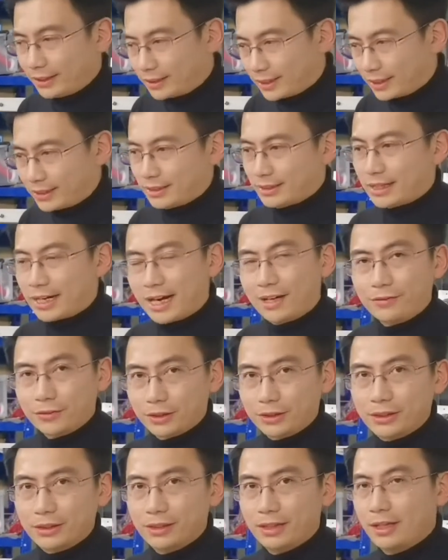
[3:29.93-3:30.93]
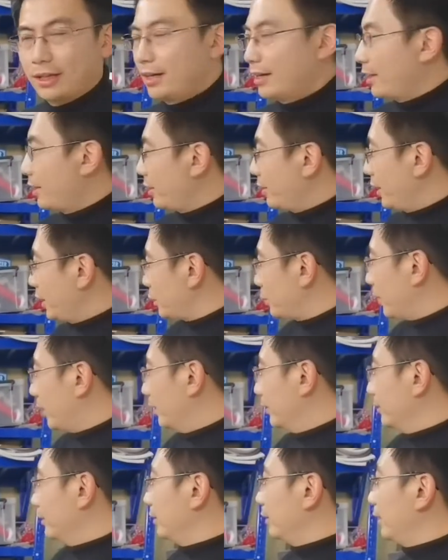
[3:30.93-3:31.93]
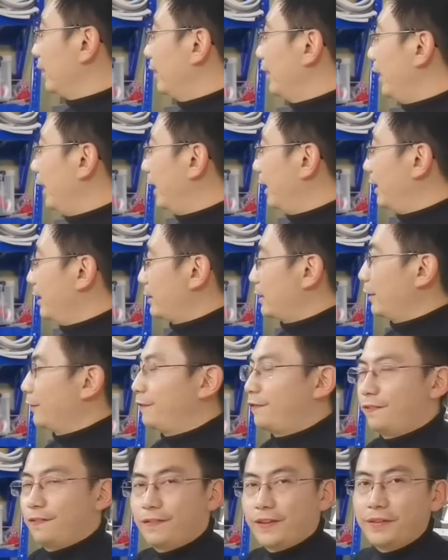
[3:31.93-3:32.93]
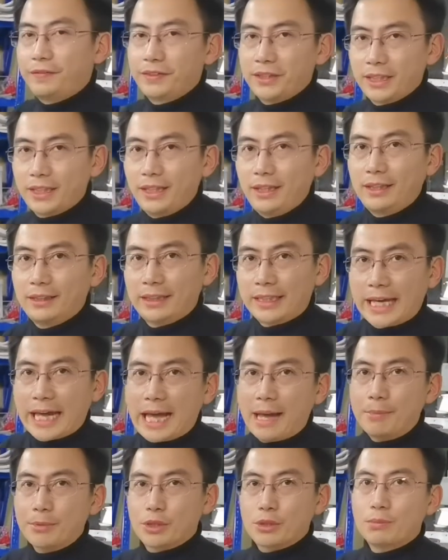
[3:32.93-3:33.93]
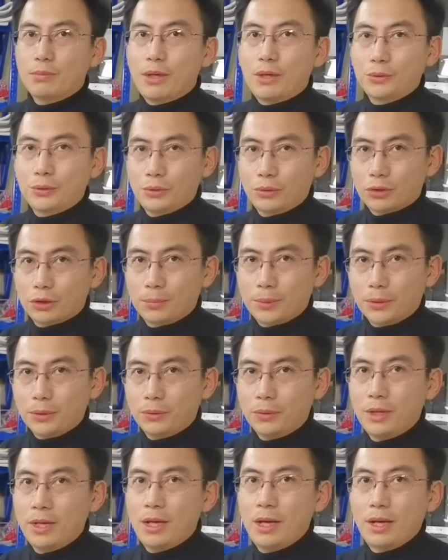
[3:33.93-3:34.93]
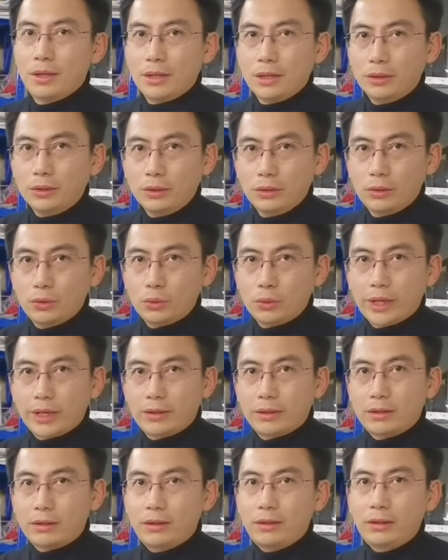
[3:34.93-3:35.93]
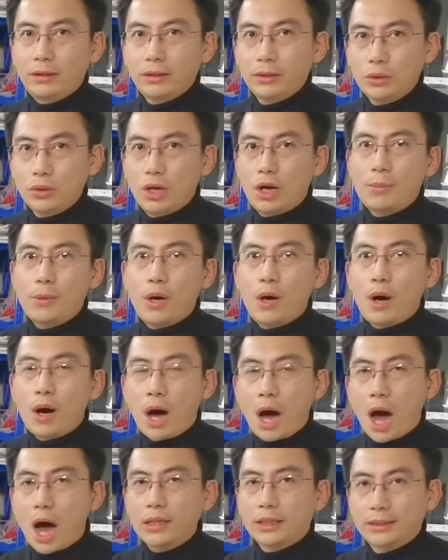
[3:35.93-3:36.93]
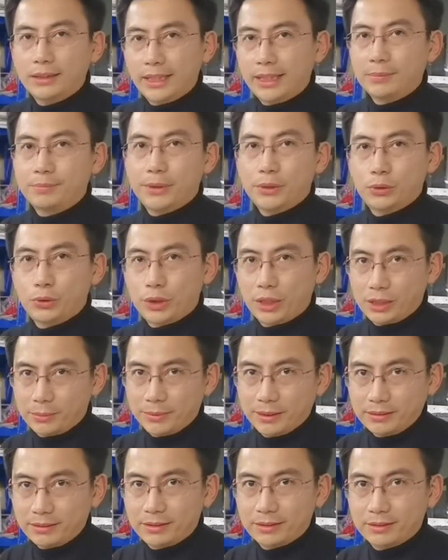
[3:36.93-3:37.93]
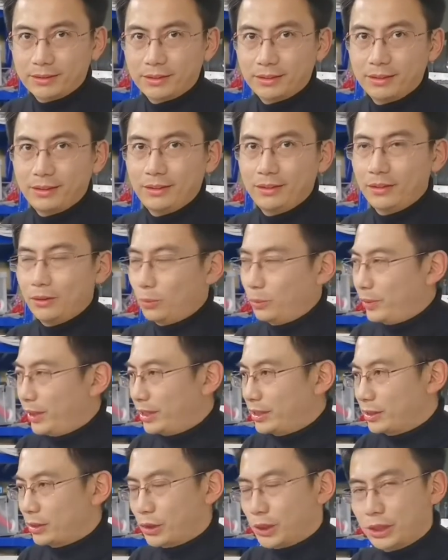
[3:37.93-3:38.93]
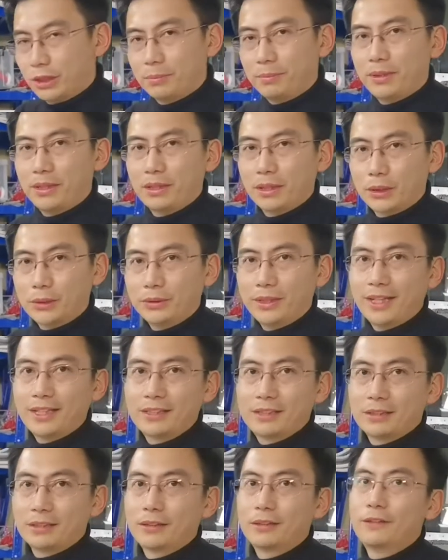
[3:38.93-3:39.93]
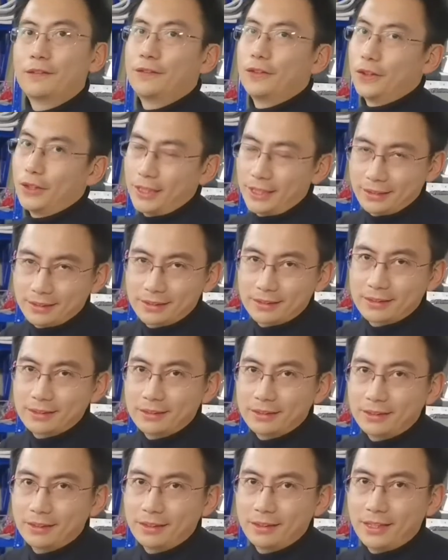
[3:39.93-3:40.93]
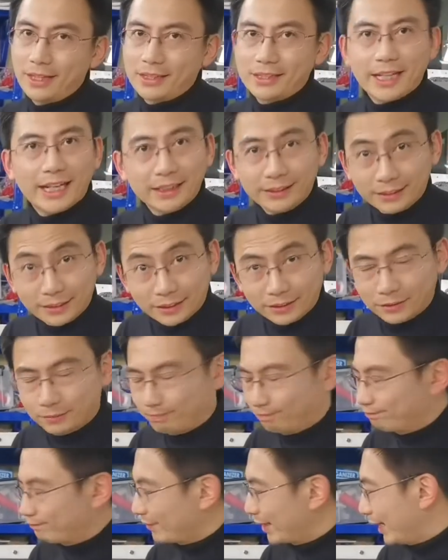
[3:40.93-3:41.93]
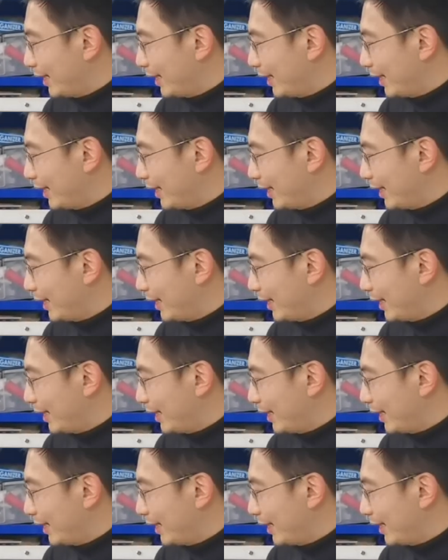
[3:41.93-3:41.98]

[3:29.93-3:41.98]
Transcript: they discovered this one is 15 times more durable than regular normal hot dip treatment, which could be the good answer for us. That's ideal.